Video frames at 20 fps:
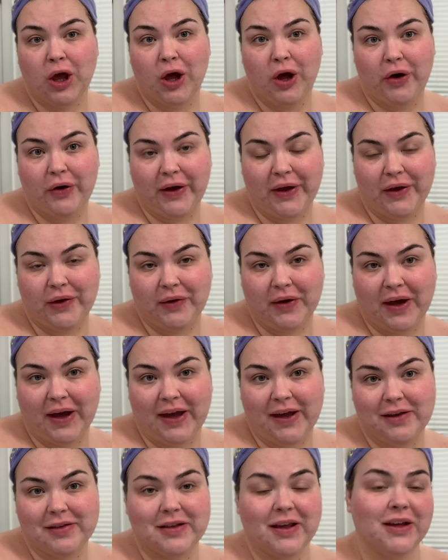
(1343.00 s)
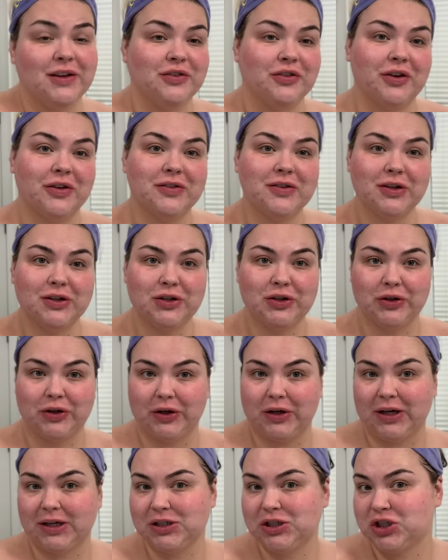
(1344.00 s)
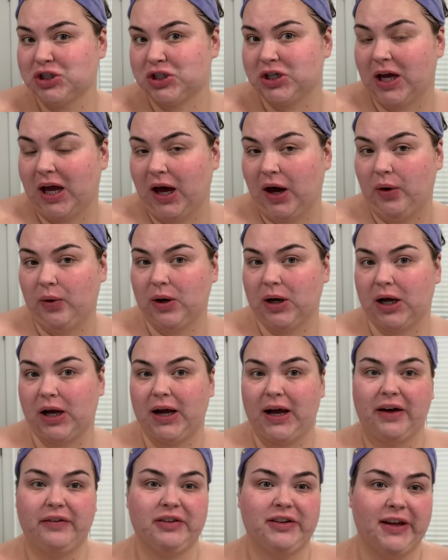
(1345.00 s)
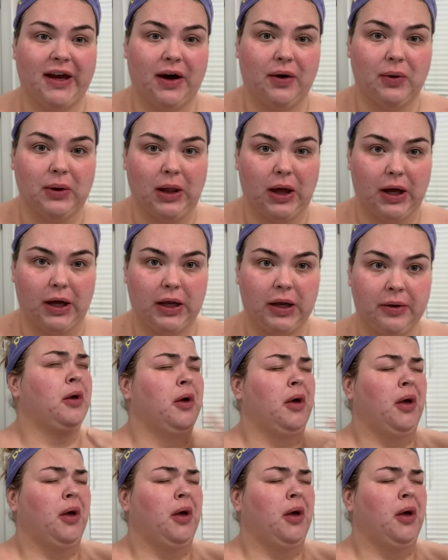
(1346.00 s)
Okay, you guys, I just took a shower. I have a towel on.